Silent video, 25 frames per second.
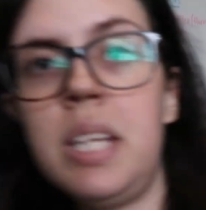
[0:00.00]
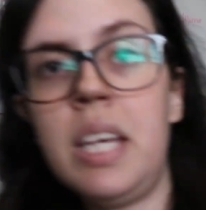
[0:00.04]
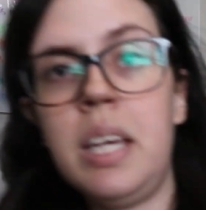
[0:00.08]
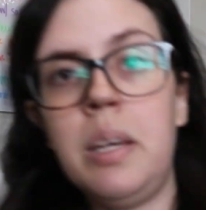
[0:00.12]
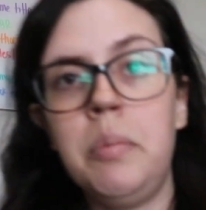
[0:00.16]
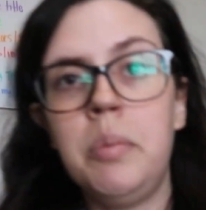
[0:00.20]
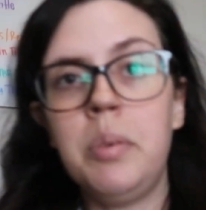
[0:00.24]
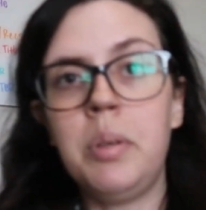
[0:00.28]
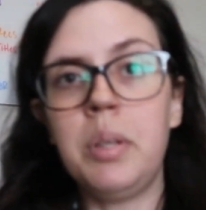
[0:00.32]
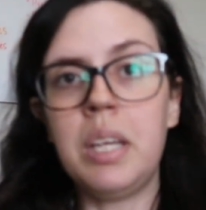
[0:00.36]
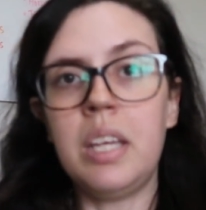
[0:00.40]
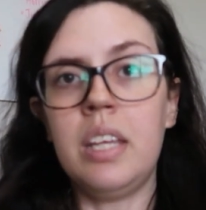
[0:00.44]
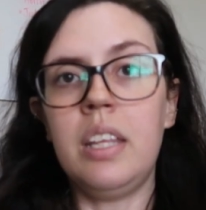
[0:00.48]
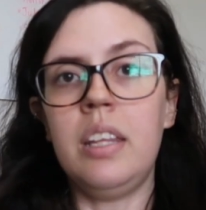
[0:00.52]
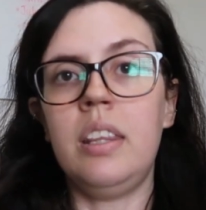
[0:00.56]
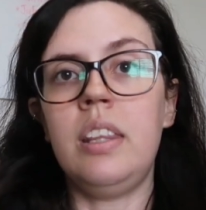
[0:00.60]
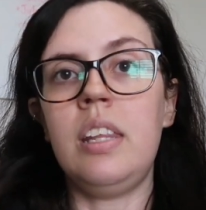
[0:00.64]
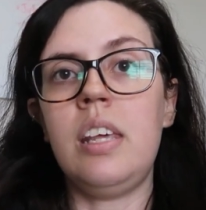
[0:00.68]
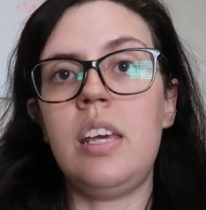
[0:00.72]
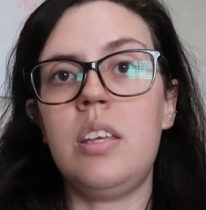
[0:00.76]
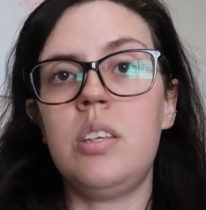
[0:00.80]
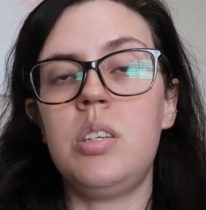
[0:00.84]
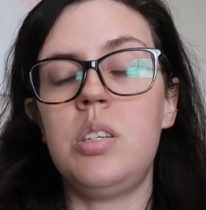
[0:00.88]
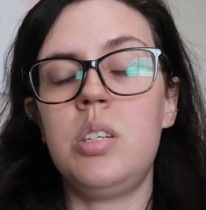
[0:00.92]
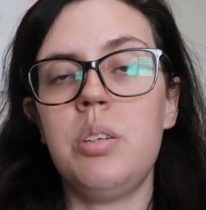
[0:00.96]
was able to get
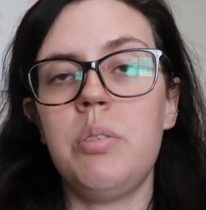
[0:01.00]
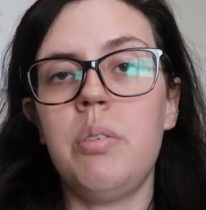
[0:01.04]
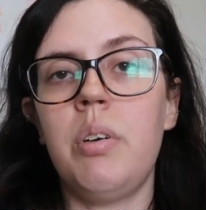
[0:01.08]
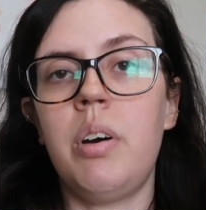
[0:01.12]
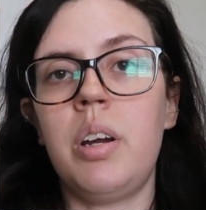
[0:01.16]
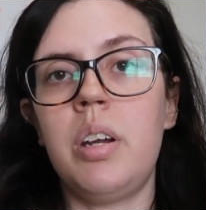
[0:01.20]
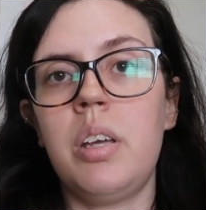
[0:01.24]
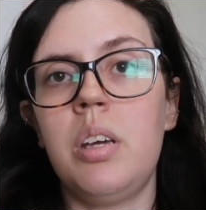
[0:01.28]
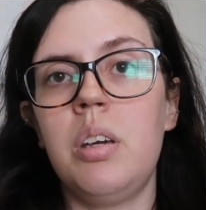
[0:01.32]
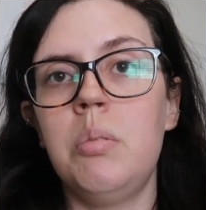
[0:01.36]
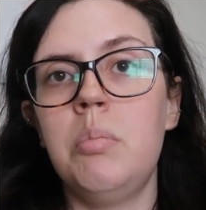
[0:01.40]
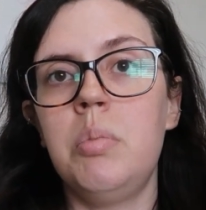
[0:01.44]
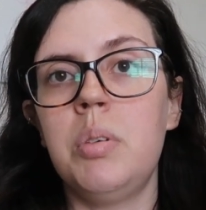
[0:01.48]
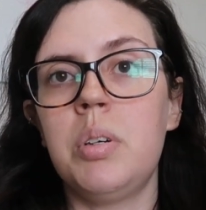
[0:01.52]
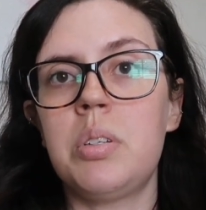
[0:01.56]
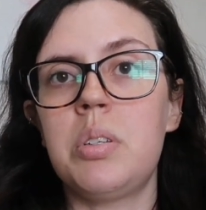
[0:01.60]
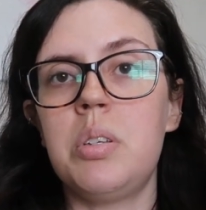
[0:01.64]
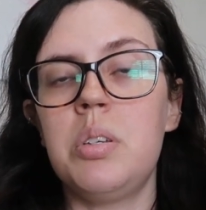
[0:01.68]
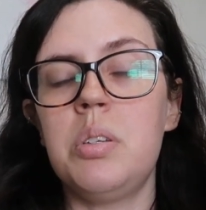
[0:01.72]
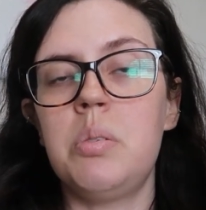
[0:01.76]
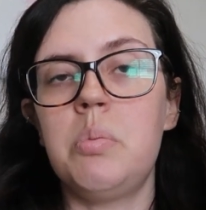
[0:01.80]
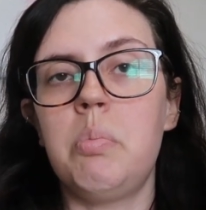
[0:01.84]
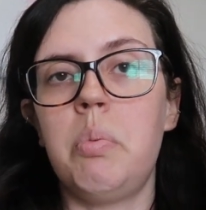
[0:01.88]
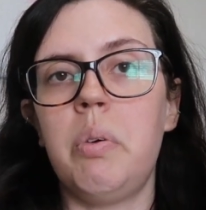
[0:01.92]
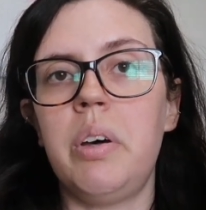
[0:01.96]
these two
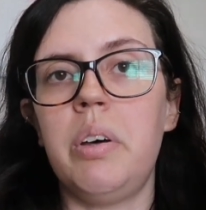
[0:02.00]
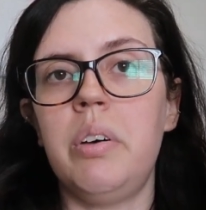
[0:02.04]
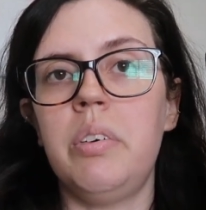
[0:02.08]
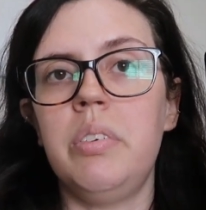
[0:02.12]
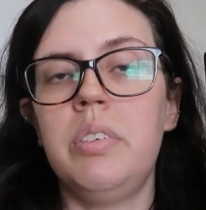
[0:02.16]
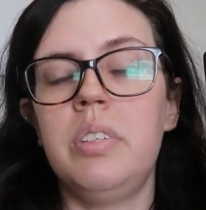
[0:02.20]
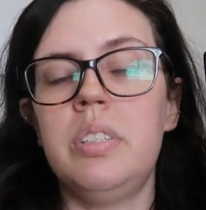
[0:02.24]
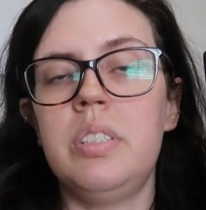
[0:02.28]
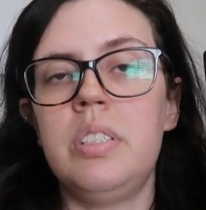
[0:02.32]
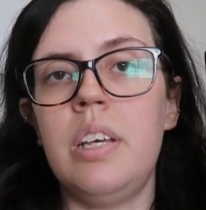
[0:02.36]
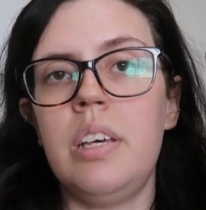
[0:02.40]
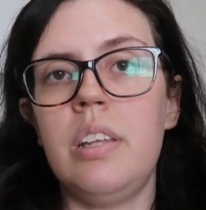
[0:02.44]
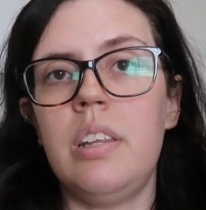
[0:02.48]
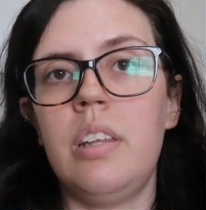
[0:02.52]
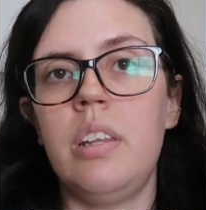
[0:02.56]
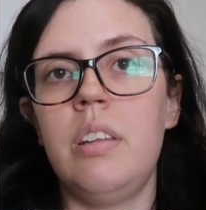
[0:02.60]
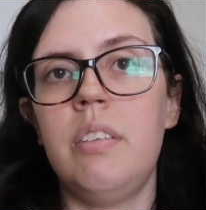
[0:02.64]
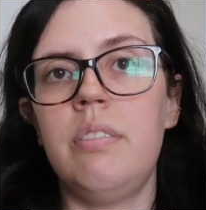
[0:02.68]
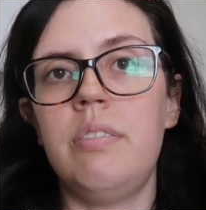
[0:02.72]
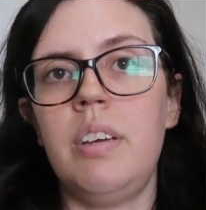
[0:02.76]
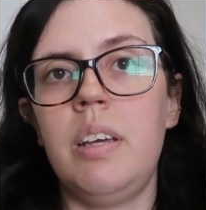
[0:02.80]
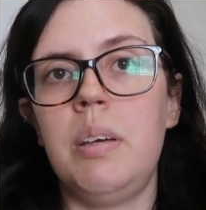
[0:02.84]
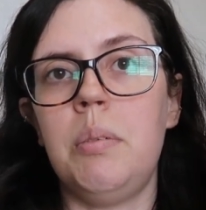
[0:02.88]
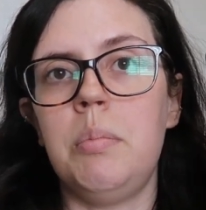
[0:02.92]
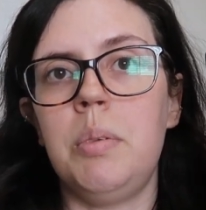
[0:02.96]
audiobooks as well, Death in
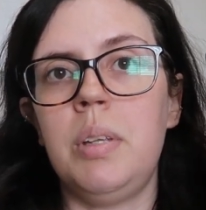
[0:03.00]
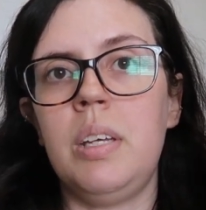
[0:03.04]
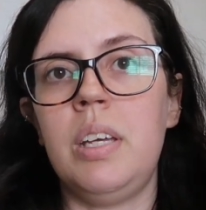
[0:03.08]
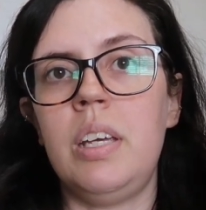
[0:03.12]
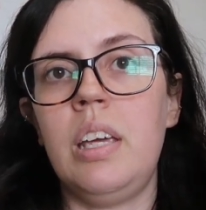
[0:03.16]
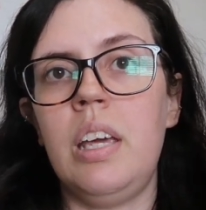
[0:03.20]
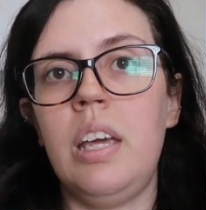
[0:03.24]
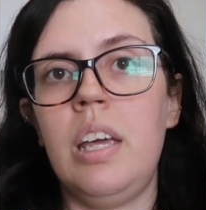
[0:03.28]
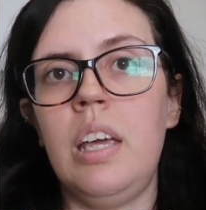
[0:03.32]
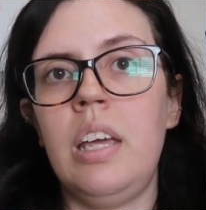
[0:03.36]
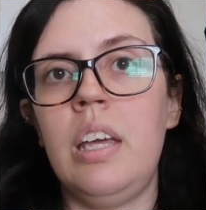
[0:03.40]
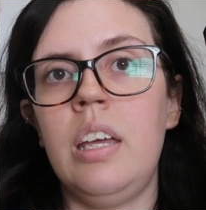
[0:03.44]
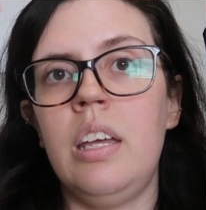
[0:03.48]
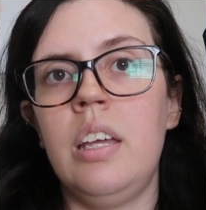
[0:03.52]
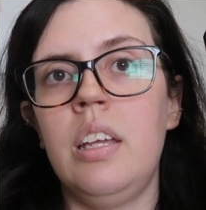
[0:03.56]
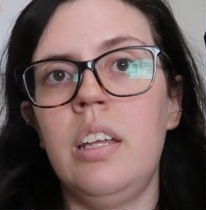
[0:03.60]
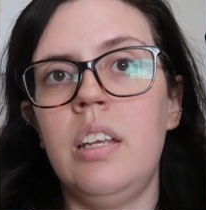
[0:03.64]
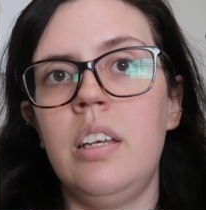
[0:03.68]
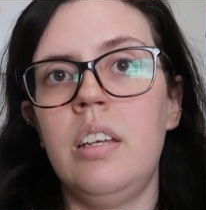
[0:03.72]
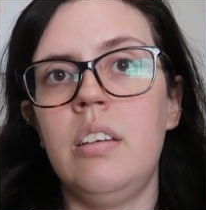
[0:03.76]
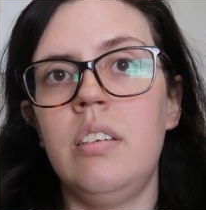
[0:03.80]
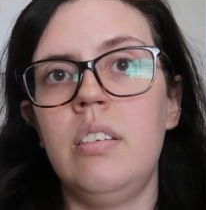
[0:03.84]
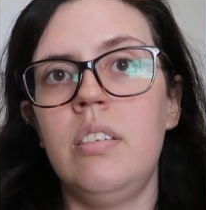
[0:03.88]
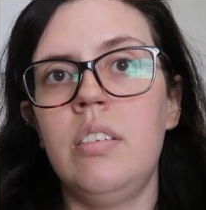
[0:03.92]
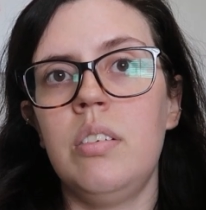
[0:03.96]
the Family
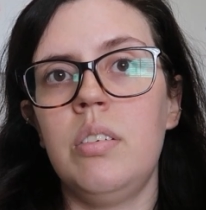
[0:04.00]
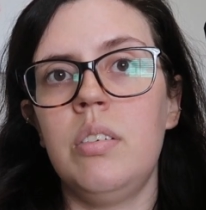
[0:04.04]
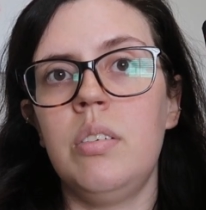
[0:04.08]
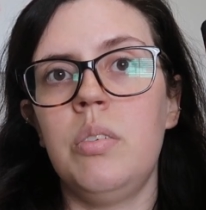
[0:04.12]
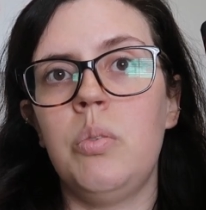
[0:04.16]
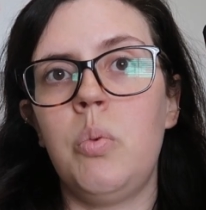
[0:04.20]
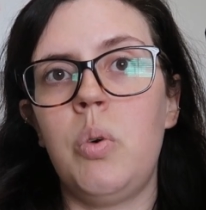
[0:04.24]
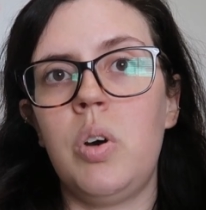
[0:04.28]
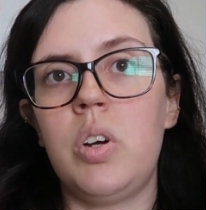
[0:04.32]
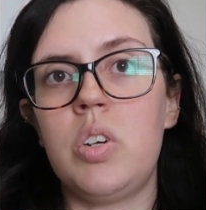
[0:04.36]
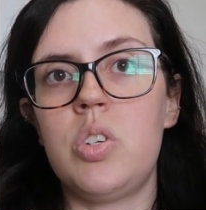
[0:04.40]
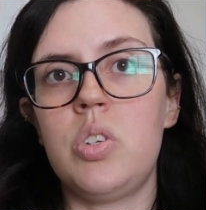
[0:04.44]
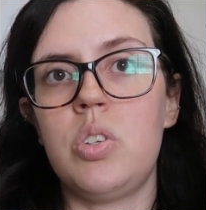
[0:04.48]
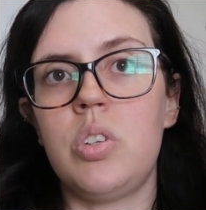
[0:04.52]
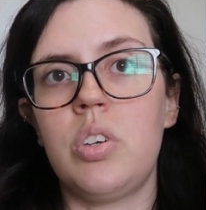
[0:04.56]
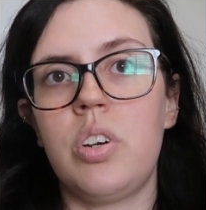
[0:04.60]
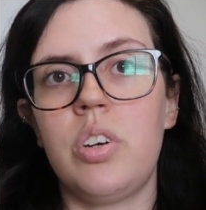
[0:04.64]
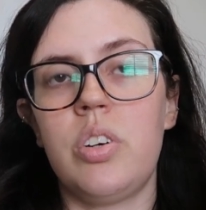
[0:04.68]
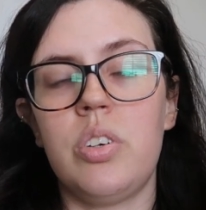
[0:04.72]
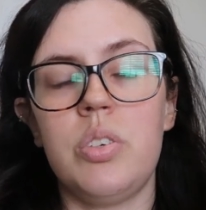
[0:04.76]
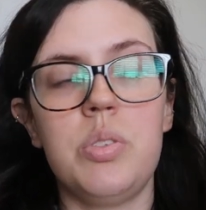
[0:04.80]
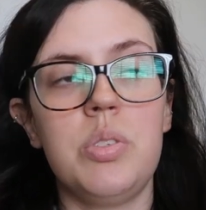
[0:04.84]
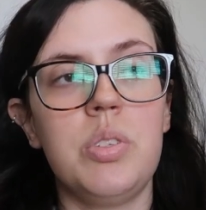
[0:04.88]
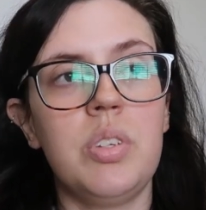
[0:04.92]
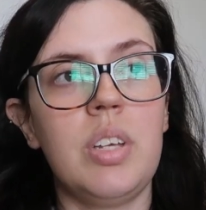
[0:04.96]
and Watch the
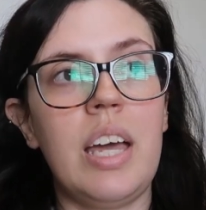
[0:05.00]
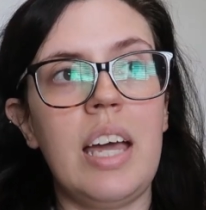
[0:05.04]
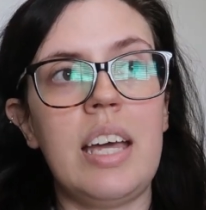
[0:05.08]
Girls.